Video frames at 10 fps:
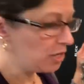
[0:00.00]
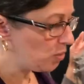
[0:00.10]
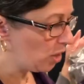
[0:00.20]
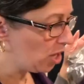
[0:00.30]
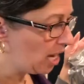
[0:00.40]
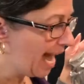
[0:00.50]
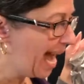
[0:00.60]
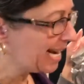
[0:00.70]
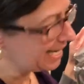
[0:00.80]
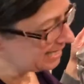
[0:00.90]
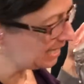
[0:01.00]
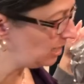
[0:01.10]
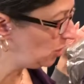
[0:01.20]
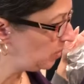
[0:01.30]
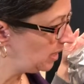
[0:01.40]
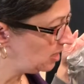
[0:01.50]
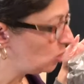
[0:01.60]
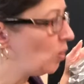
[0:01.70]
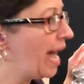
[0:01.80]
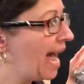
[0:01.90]
You are continuing
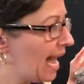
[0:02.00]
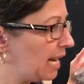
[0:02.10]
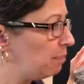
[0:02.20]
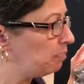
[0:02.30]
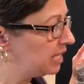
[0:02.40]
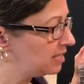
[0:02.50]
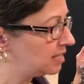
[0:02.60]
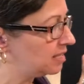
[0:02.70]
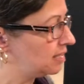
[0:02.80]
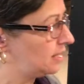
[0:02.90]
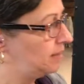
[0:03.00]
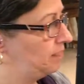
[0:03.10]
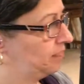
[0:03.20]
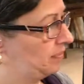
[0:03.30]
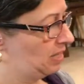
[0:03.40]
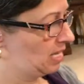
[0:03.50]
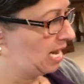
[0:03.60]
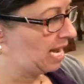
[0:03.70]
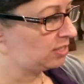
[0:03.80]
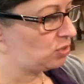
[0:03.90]
to add pieces
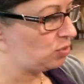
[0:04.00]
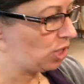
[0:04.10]
as you go.